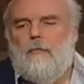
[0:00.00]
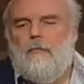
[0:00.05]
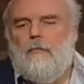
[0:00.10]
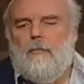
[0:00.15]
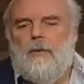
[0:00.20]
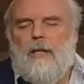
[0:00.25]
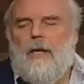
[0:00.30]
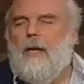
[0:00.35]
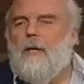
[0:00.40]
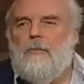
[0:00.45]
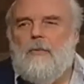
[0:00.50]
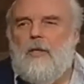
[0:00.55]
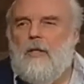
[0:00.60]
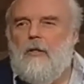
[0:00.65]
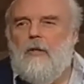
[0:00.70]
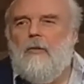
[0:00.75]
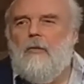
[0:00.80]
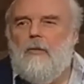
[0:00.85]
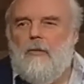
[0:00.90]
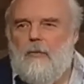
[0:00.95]
becoming
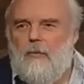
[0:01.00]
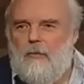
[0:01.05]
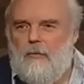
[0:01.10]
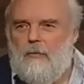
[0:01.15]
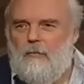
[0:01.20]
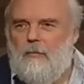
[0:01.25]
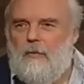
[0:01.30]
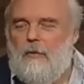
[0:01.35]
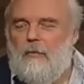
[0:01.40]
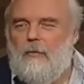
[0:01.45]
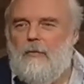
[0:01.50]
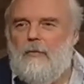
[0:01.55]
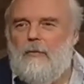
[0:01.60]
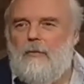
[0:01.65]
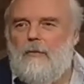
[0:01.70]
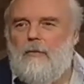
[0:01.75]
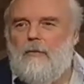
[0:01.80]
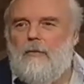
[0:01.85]
you, almost.